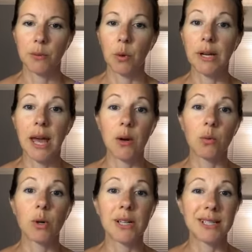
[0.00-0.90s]
again,
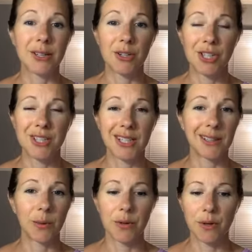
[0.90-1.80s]
work
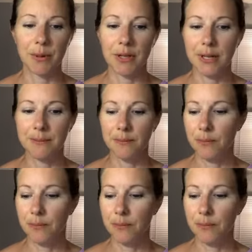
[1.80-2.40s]
synergistically with our body.